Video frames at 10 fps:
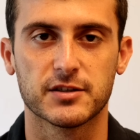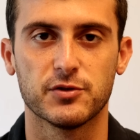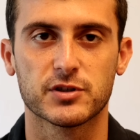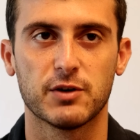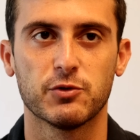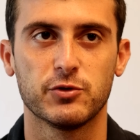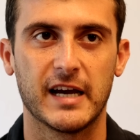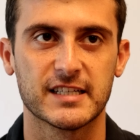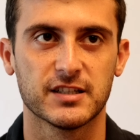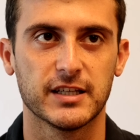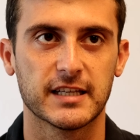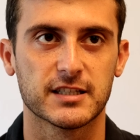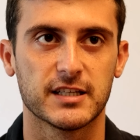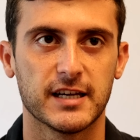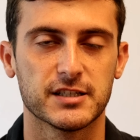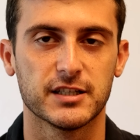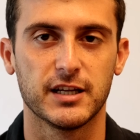So you're someone who naturally gets attention,